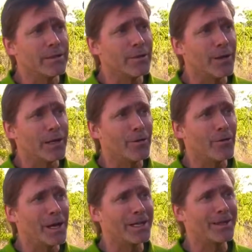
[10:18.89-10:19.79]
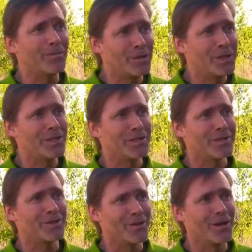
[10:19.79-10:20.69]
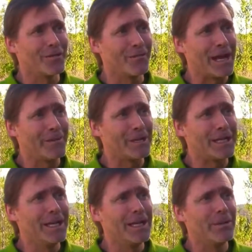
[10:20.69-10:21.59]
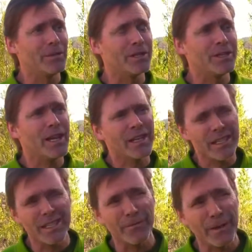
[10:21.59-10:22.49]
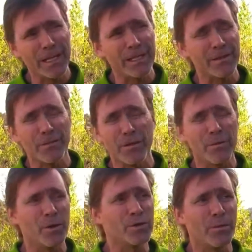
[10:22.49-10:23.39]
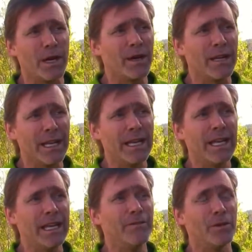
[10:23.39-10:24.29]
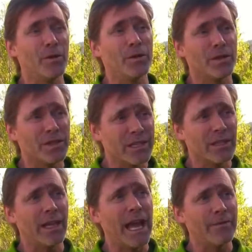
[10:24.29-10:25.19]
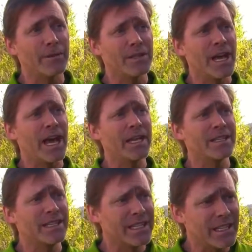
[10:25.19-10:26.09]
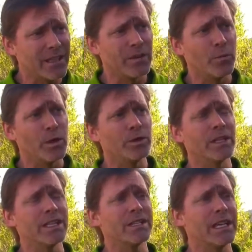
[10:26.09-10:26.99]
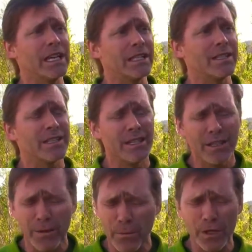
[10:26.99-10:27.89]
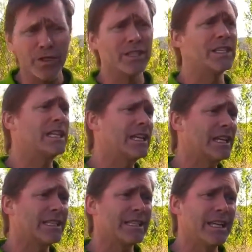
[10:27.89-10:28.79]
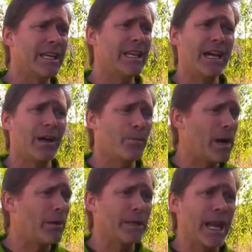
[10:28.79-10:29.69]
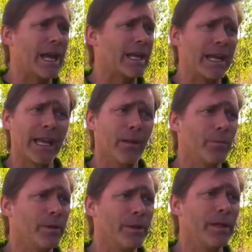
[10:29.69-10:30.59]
So I don't want to diss the Sawyer family, but the suction devices for the most part, even though they're still advertised, still in wilderness kits, still in emergency kits, are probably not going to help.